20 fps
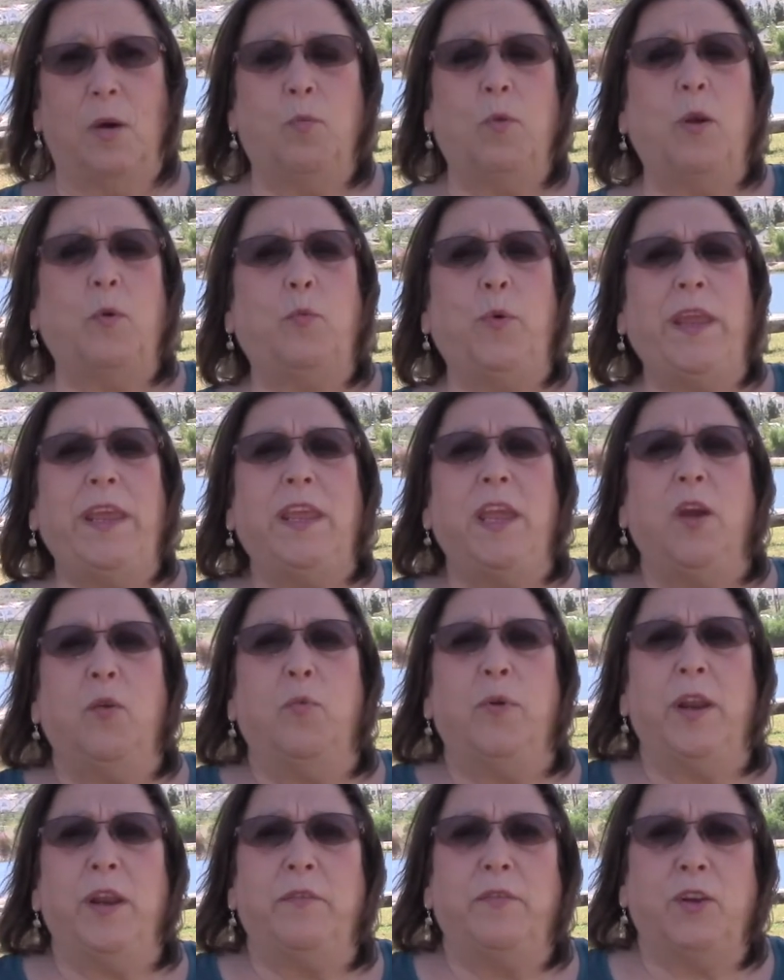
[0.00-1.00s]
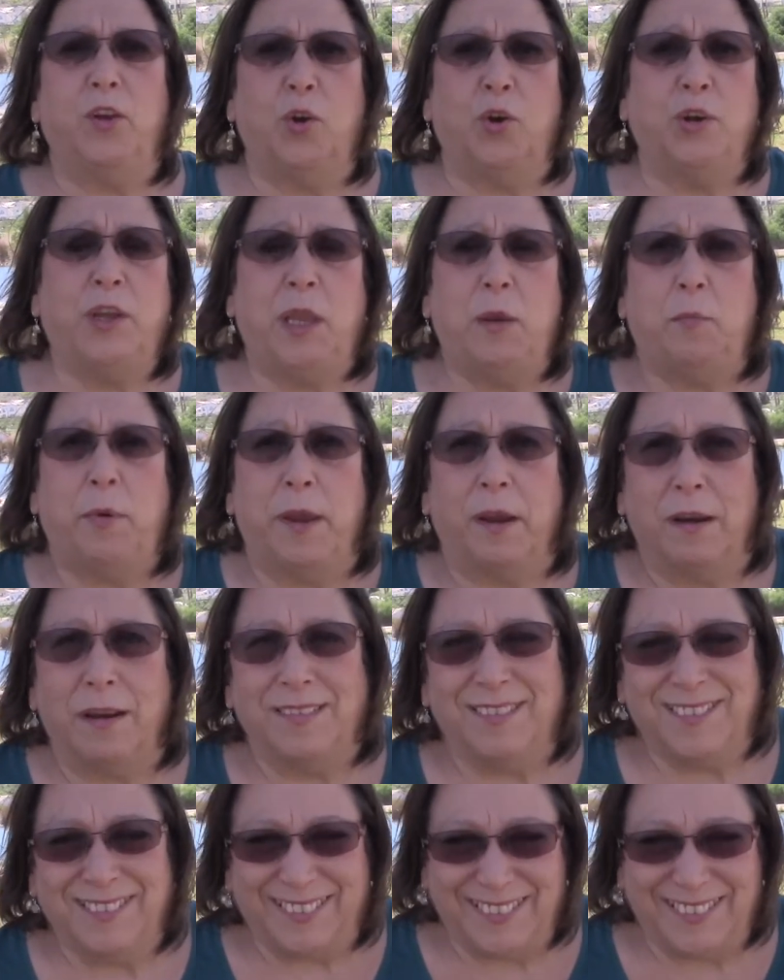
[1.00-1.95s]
When we get rid of an Oogie Bear,